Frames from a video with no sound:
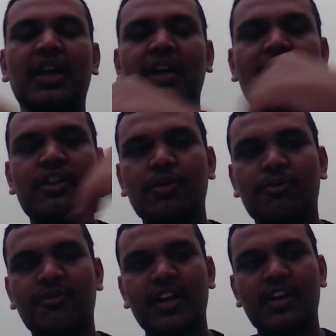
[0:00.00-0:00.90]
let
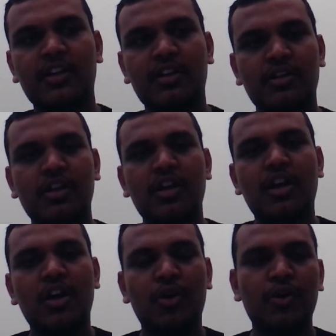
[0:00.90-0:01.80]
your failure
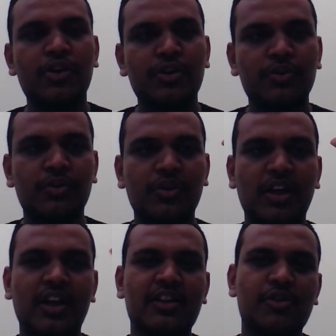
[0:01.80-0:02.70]
hold you
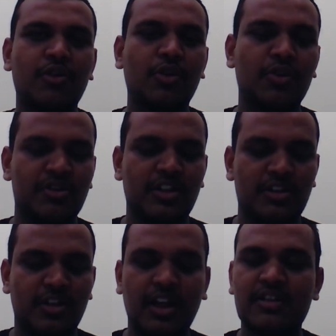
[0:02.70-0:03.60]
as your
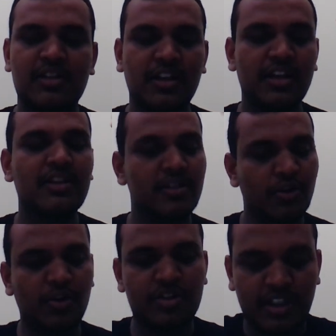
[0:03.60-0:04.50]
hostage, as
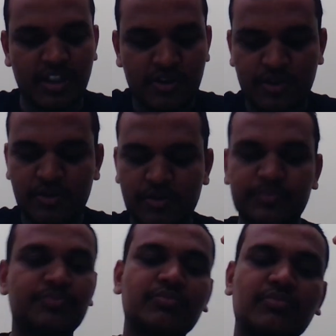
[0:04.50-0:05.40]
his hostess.
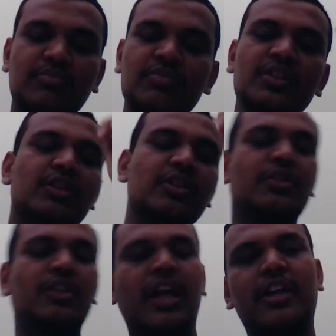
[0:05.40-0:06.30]

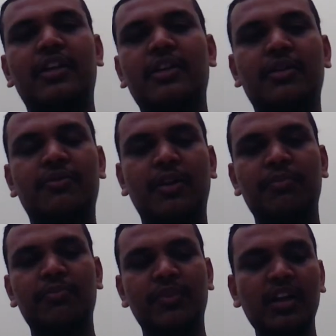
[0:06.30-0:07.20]
And
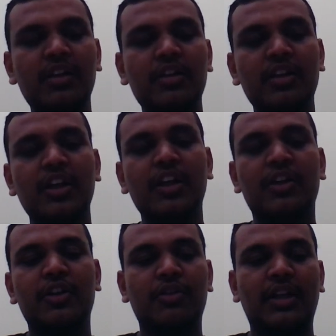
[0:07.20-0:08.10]
from
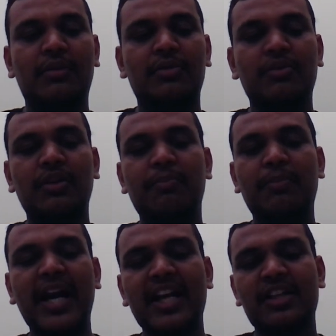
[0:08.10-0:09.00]
like the
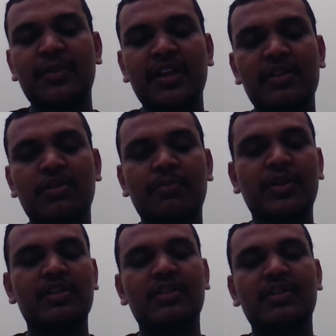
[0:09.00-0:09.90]
bad experience of
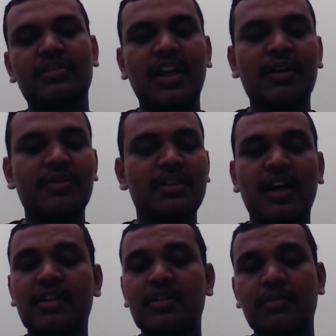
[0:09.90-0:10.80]
person's life is
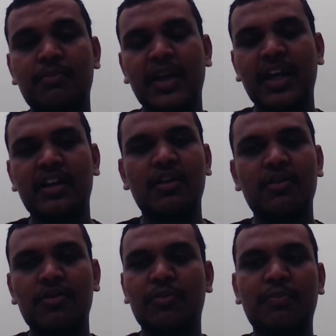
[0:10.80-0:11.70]
either a
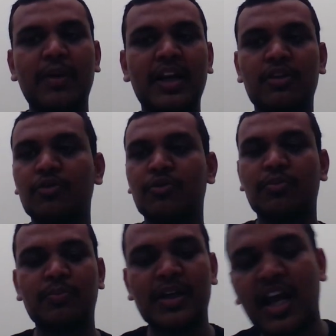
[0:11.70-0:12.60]
breakdown or
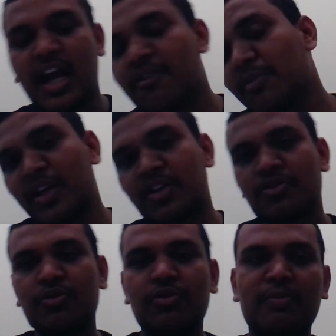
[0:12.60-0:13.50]
breakthrough, but I will make
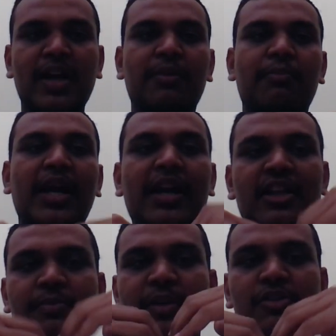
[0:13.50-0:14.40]
sure my bad
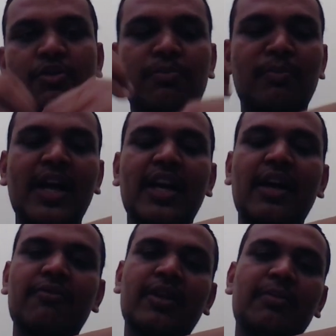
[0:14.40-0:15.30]
experience of my
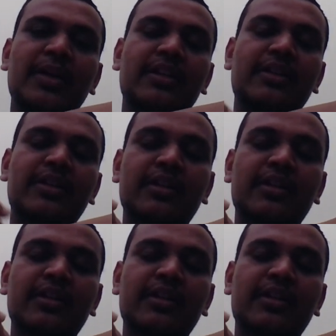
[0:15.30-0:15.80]
life will be